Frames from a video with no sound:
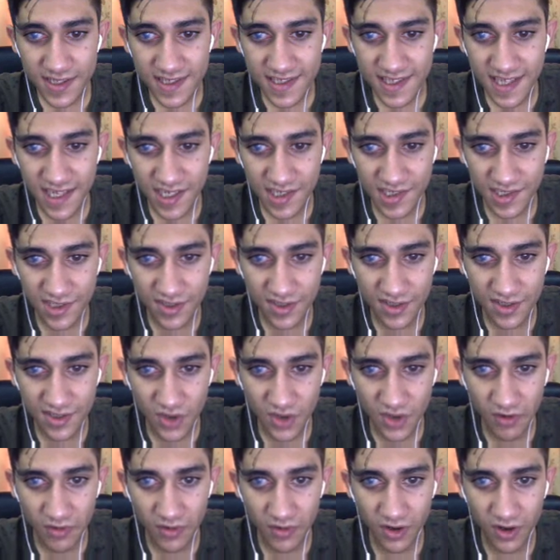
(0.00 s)
section into
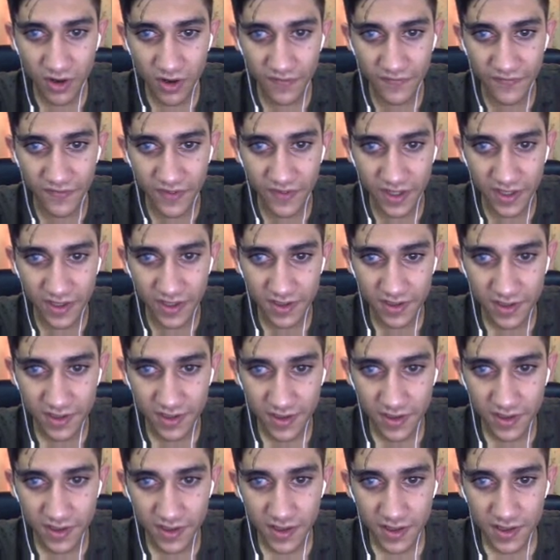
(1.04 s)
our config,
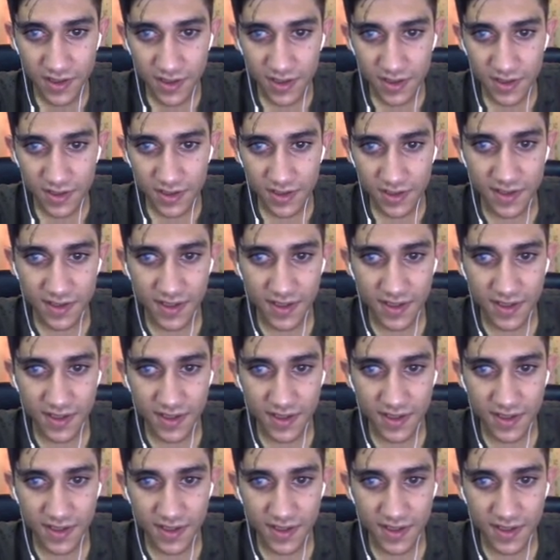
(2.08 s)
the